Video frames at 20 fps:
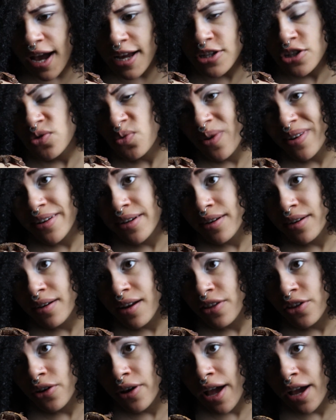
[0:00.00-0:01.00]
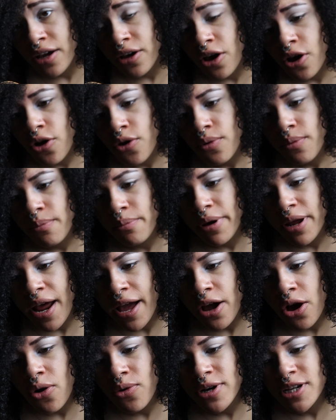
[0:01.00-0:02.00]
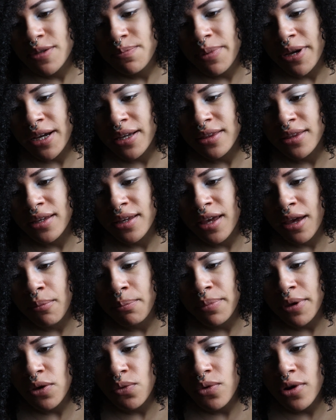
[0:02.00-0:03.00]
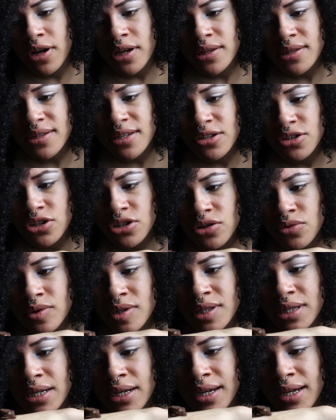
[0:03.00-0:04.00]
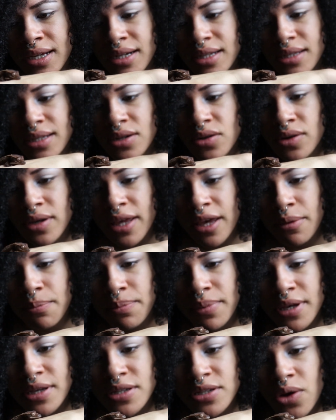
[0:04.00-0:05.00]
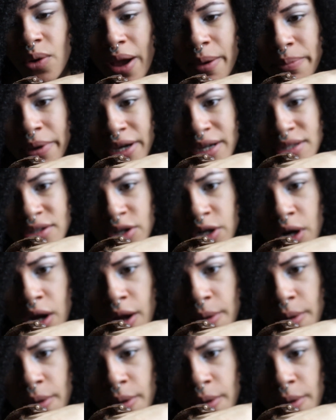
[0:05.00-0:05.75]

I just wanted another gecko, but I always picked the gimpy ones, and she was looking a little gimpy, so I picked her